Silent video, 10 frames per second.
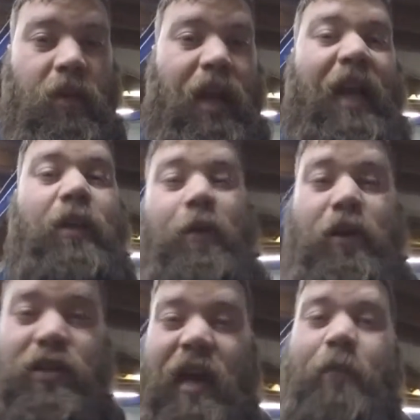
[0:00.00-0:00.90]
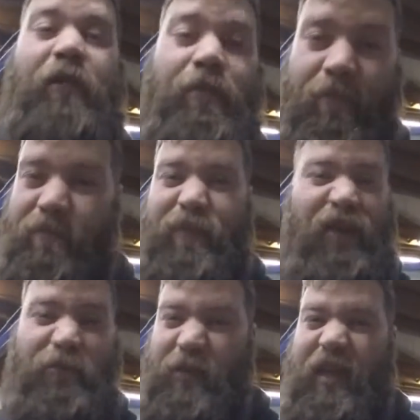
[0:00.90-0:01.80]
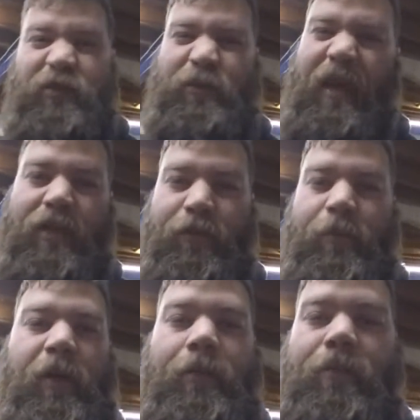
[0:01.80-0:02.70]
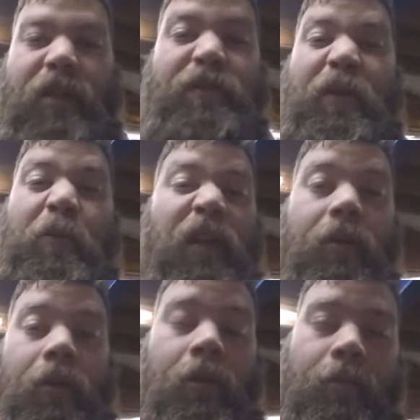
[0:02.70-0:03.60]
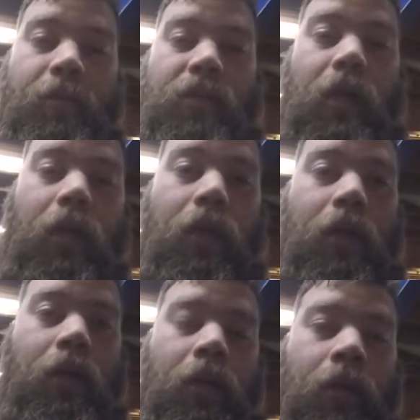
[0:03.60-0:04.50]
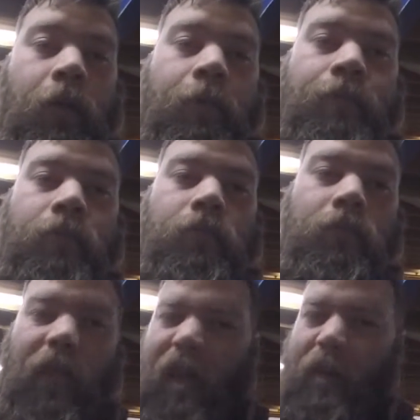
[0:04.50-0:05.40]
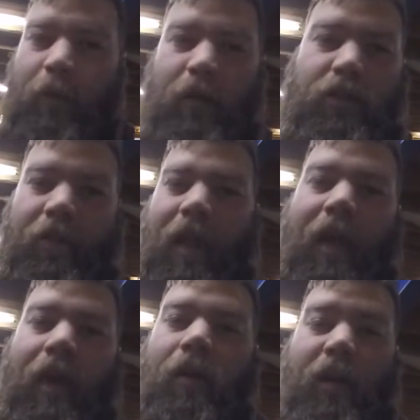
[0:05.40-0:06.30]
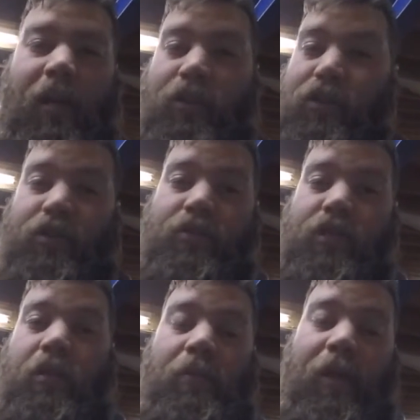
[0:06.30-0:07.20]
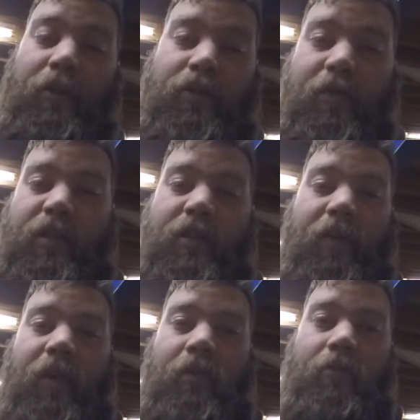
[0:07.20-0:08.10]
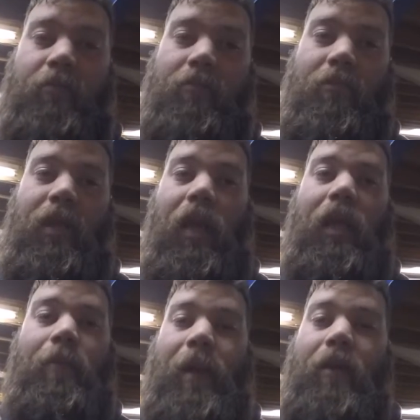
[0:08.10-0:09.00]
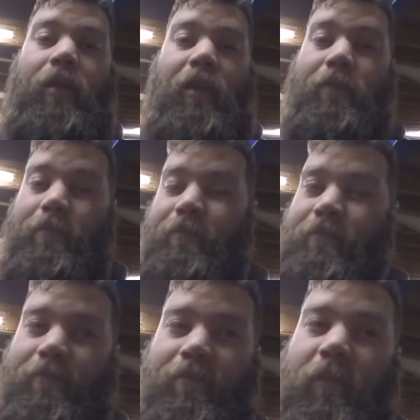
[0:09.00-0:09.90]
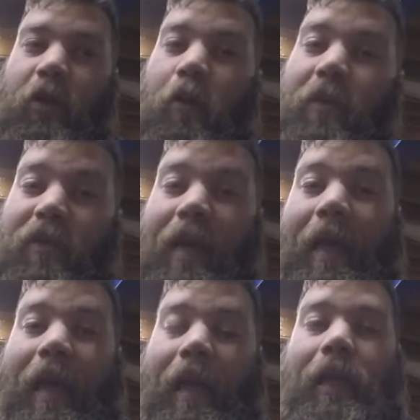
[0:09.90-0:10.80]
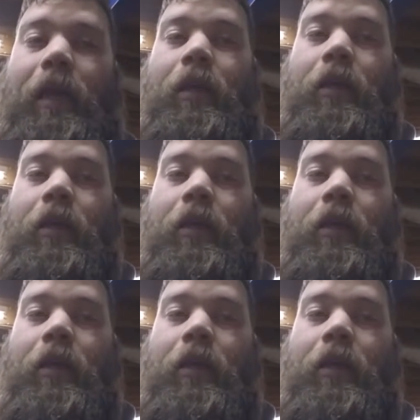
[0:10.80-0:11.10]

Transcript: clean the worst out with petrol diesel mix from a misfueling mistake, clean the worst of that out, and then just soda blast the rest of it and clean them out, and they've got to be really clean.